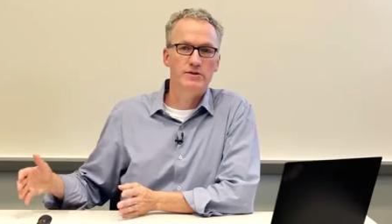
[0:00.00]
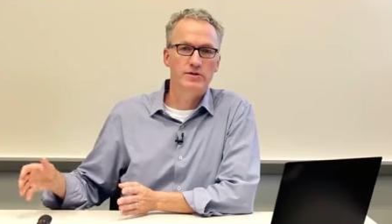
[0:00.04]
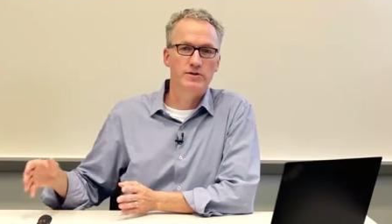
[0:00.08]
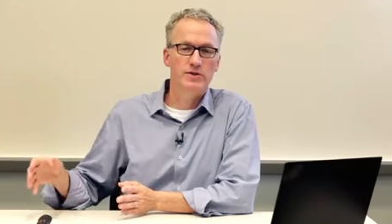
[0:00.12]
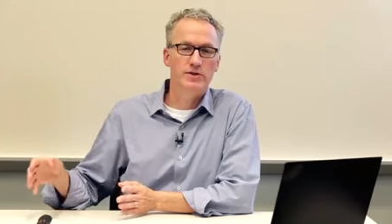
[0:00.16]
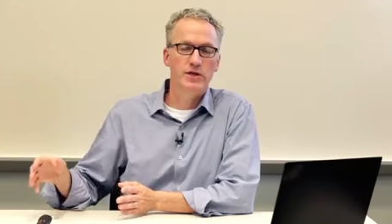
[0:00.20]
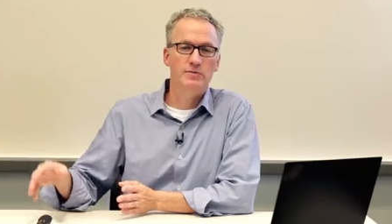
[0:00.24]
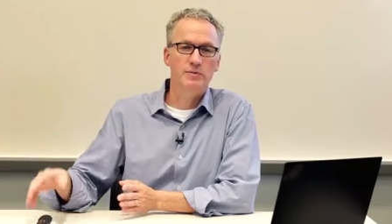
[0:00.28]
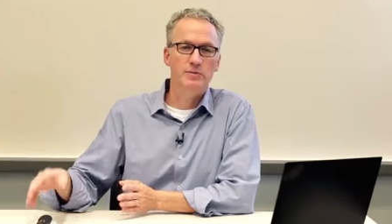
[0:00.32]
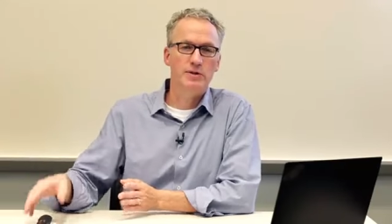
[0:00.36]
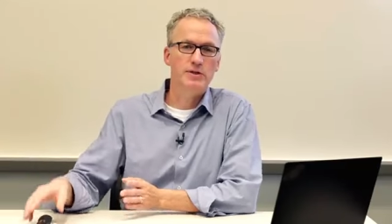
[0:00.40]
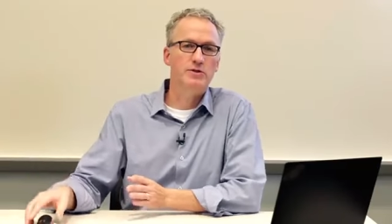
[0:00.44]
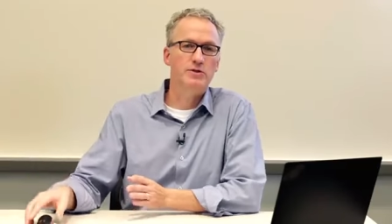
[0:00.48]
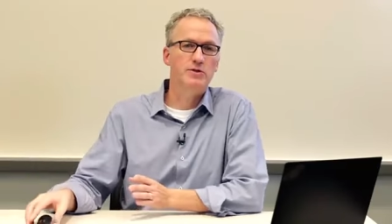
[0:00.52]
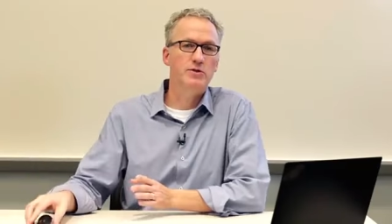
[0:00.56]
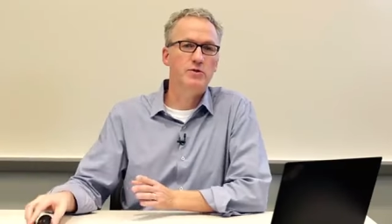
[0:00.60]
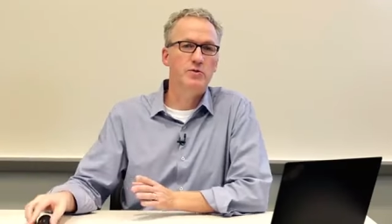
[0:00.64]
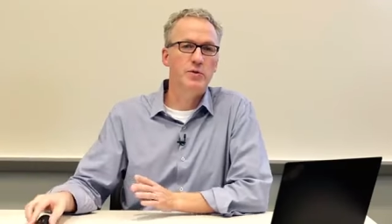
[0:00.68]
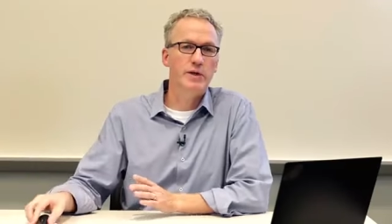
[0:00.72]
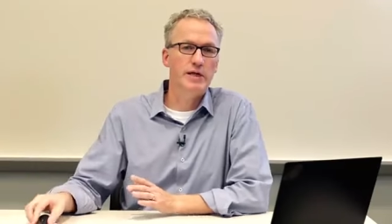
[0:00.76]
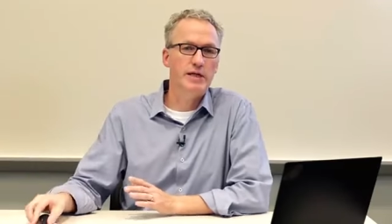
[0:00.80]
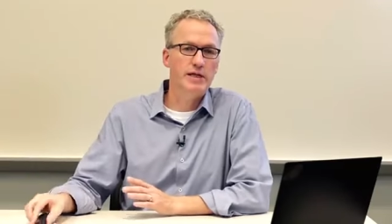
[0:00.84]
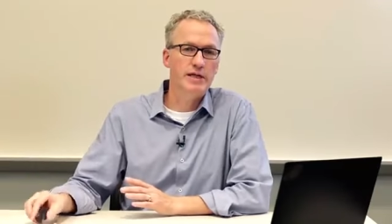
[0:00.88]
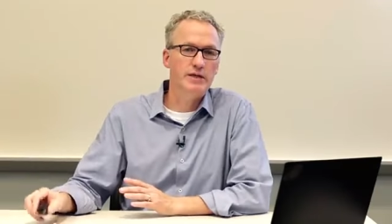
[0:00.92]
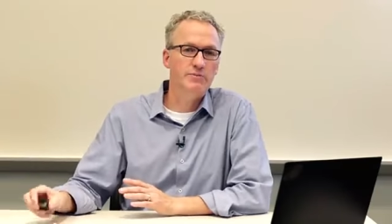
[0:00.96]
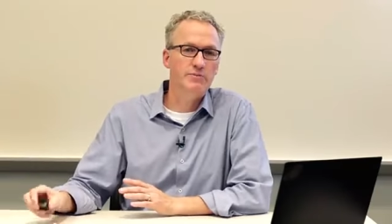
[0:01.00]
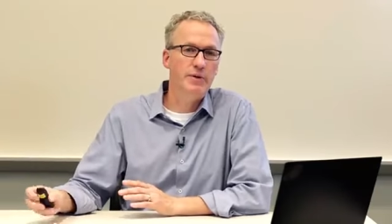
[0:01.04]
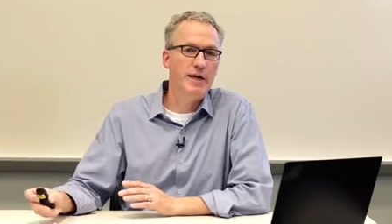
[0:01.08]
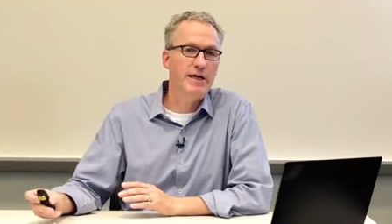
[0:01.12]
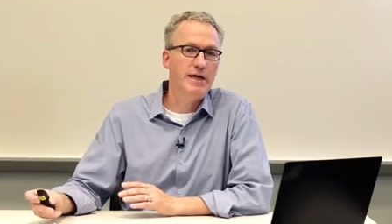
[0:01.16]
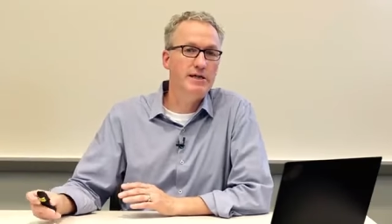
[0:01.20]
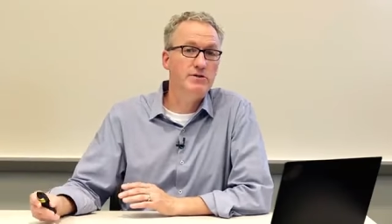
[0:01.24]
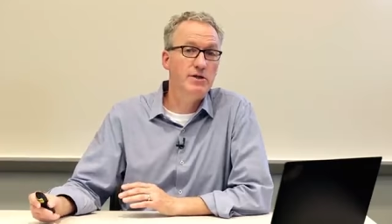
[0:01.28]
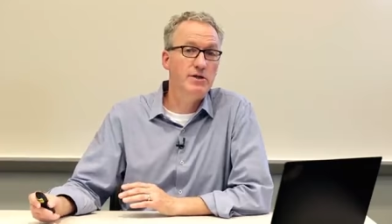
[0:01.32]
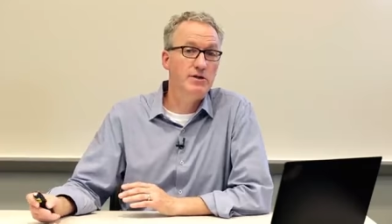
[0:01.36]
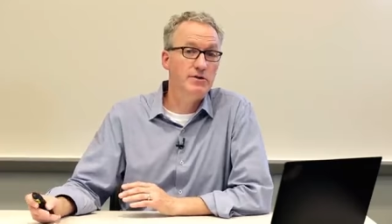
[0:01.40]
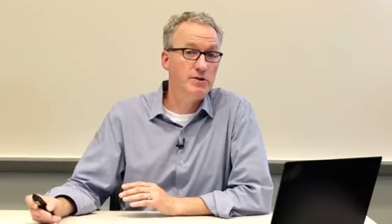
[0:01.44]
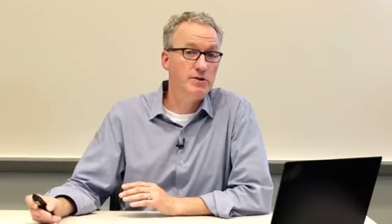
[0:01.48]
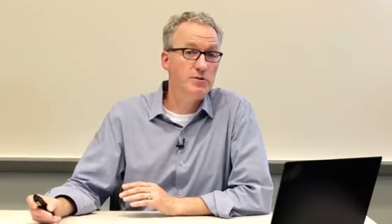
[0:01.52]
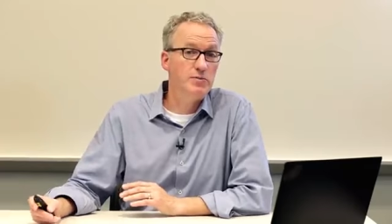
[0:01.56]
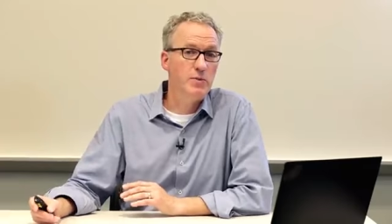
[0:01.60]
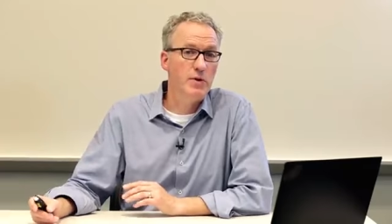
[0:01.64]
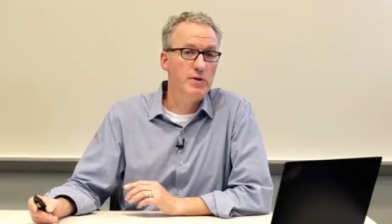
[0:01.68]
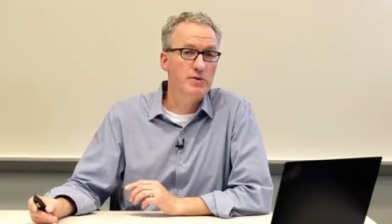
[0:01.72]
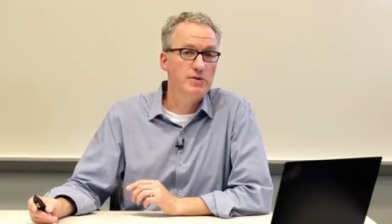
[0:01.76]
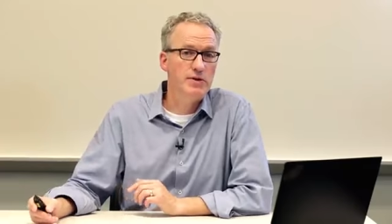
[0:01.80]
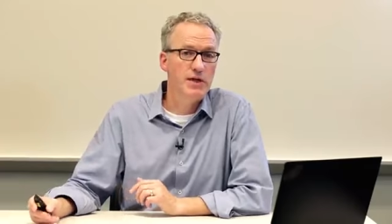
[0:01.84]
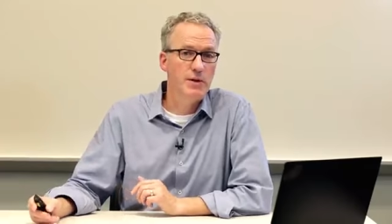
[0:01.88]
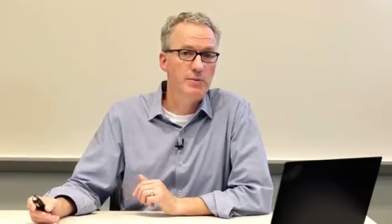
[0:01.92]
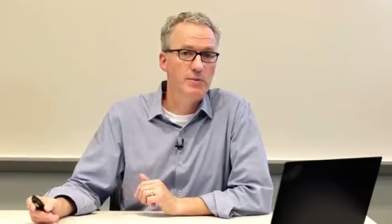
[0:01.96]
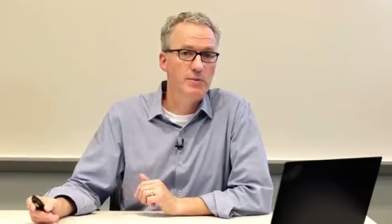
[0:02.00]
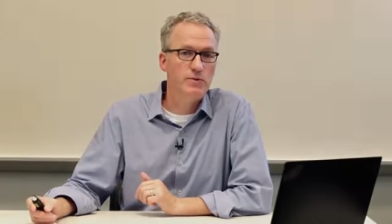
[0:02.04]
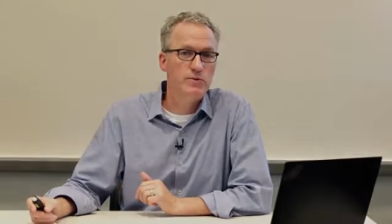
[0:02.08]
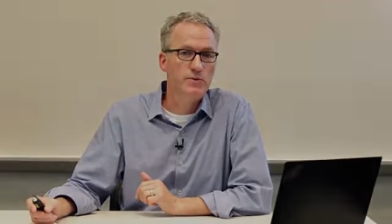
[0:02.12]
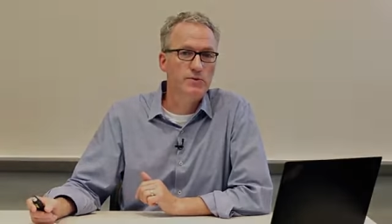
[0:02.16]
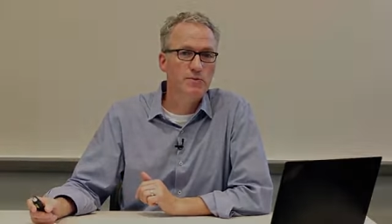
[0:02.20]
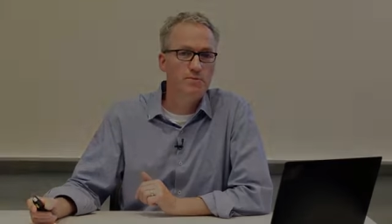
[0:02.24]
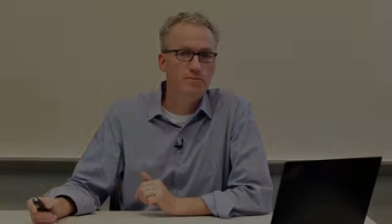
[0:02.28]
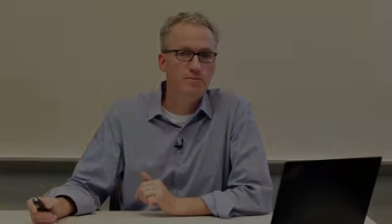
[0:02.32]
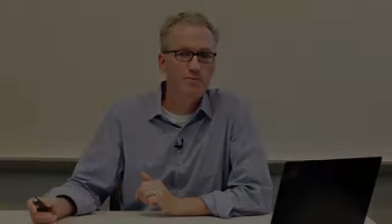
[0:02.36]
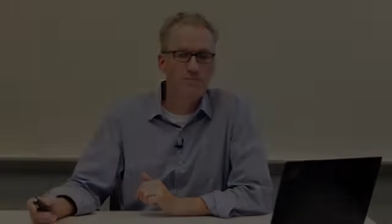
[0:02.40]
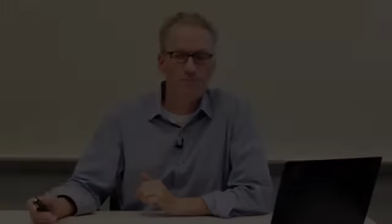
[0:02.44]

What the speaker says: jumping too quickly based on the small samples.